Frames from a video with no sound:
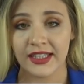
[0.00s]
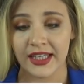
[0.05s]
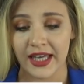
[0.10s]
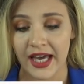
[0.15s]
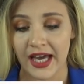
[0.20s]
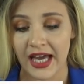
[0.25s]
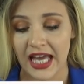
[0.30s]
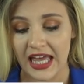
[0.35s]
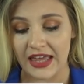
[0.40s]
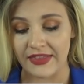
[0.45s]

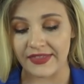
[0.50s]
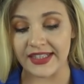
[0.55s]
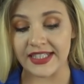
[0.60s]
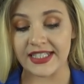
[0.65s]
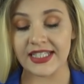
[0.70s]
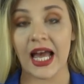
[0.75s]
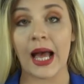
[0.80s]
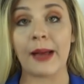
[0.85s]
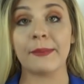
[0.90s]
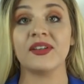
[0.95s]
yeah, and
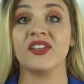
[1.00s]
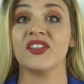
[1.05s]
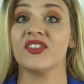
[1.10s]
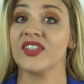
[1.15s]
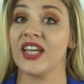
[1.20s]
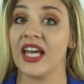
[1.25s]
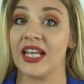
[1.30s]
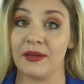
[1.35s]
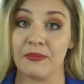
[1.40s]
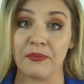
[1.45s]
the tummy
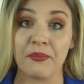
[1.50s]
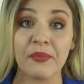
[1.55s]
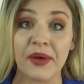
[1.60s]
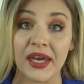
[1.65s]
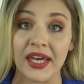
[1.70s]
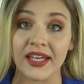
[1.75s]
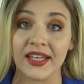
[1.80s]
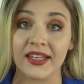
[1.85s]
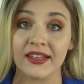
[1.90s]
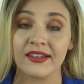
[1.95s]
is getting
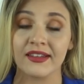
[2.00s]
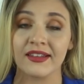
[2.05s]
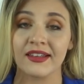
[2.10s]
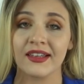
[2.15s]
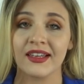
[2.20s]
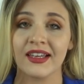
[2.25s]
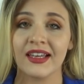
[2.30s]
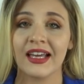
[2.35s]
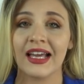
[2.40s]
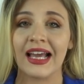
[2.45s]
big.
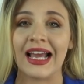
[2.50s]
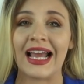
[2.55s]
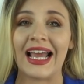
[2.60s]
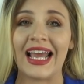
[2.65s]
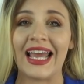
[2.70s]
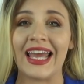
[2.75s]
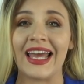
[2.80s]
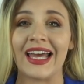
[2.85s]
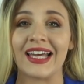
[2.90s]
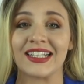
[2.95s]

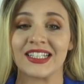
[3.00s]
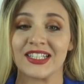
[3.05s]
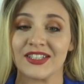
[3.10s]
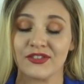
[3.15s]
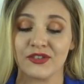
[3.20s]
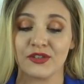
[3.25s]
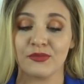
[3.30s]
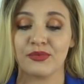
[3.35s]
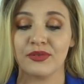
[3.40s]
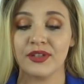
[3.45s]
And
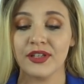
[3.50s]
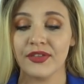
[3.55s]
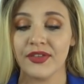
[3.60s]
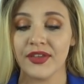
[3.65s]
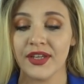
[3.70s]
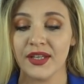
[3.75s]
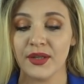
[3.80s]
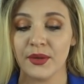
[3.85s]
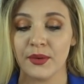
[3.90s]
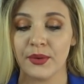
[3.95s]
so you breathe
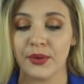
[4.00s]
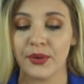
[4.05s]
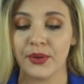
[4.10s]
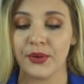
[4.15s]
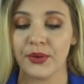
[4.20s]
in,